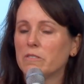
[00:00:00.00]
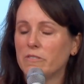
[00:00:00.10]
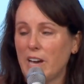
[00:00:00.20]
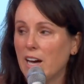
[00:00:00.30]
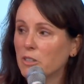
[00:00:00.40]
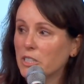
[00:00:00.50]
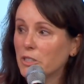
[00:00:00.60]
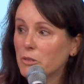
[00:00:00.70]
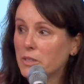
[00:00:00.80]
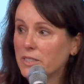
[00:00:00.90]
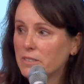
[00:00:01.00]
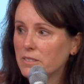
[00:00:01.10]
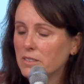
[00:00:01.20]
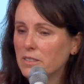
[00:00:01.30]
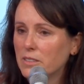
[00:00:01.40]
value
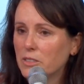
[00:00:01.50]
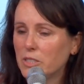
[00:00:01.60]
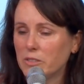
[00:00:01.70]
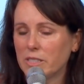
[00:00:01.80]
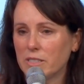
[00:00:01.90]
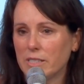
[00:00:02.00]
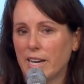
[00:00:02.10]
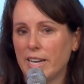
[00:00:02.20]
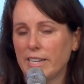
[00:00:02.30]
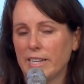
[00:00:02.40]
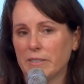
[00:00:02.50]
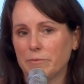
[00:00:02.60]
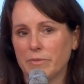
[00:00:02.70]
to society.